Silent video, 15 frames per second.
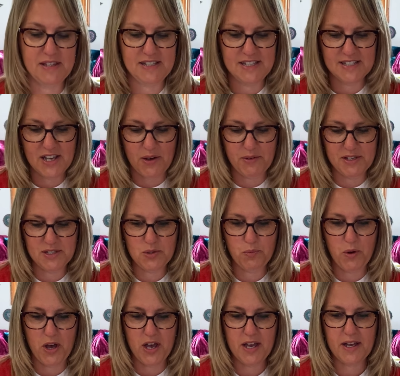this is going to
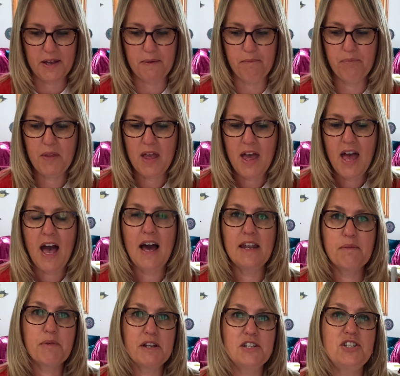work. And
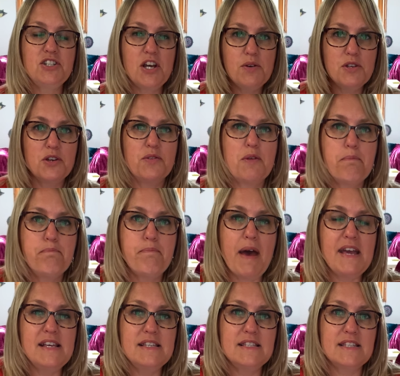I'm going to show you the
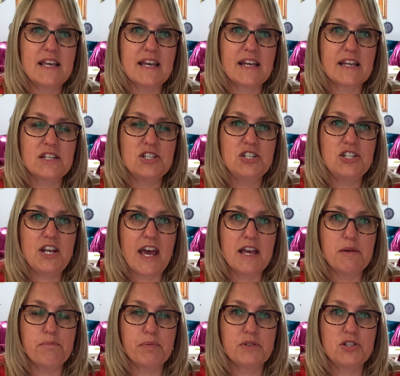basic
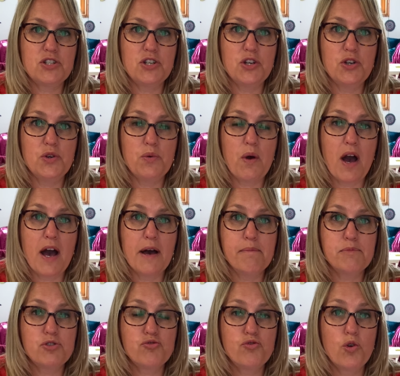shape to
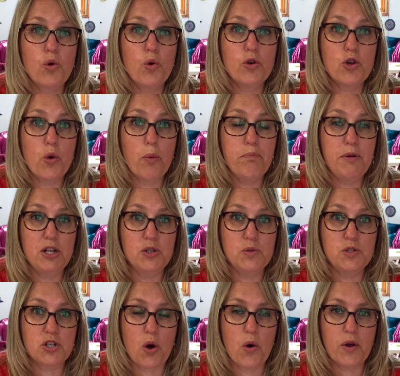draw your blue
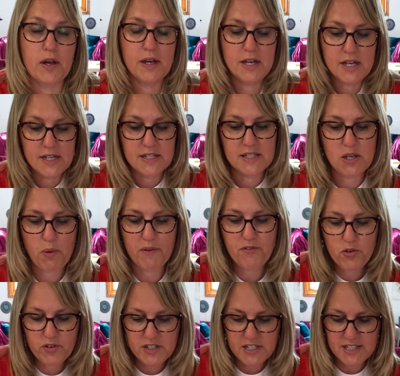dog. So I've
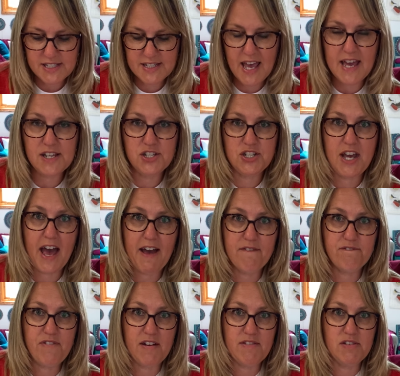already sketched it
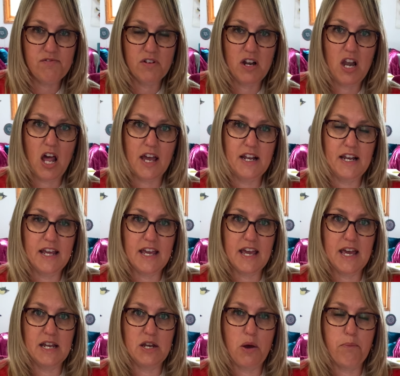out very lightly
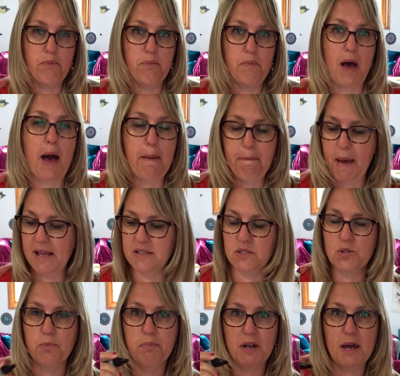in
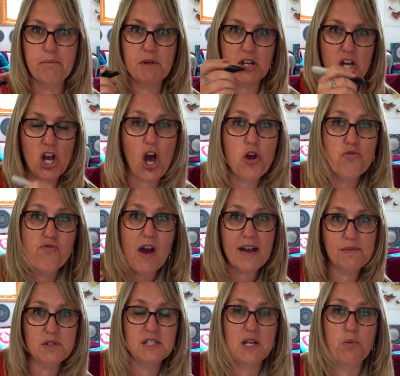pencil, but I'm going to go
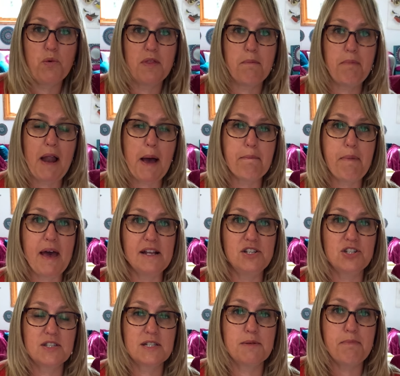round it with a black pen
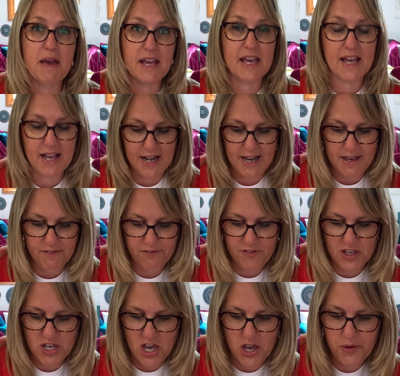just to make it clear for
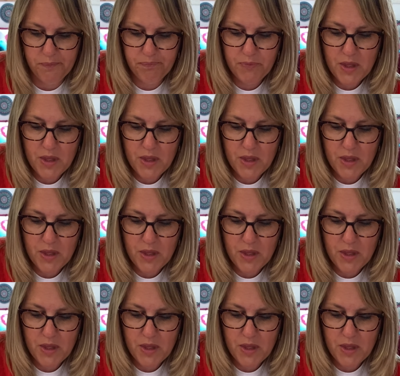you.